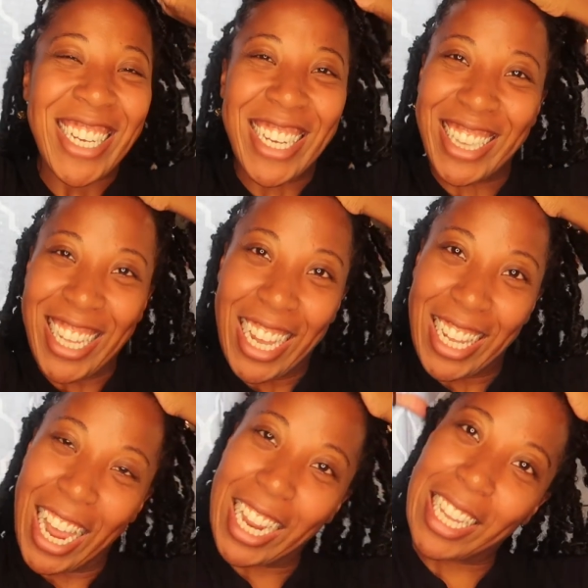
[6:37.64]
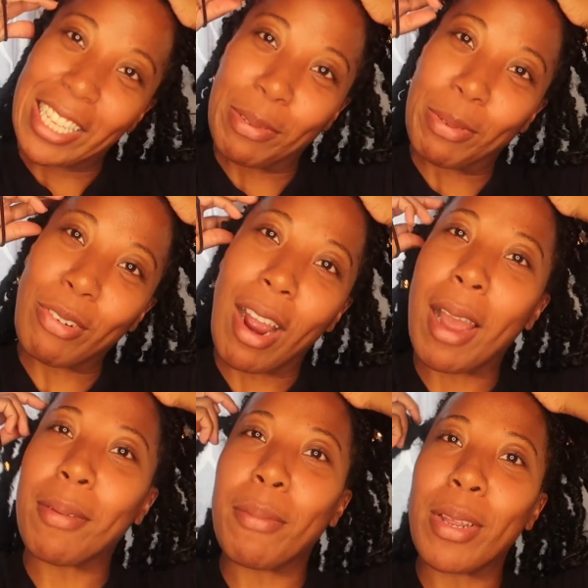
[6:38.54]
hit that like, that
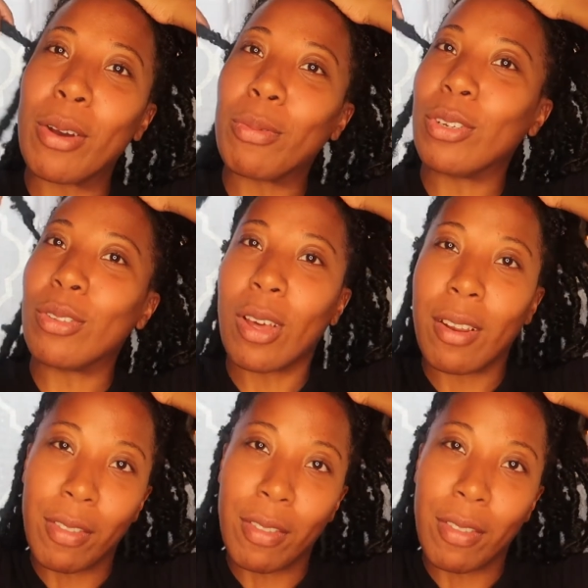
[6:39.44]
subscribe. Let me know what you thought